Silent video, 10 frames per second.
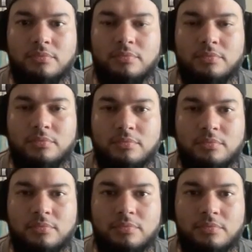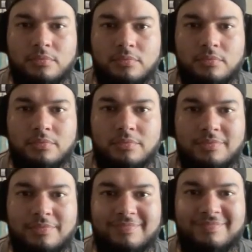
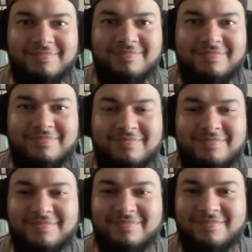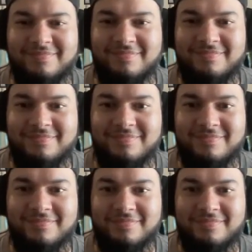
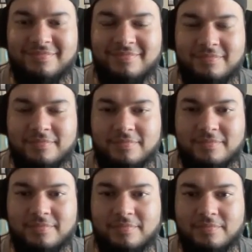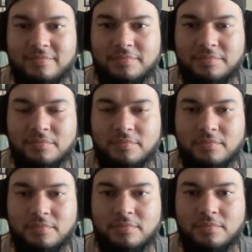
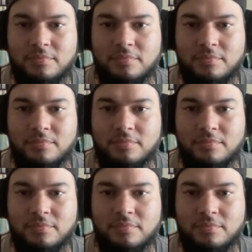This person isn't speaking.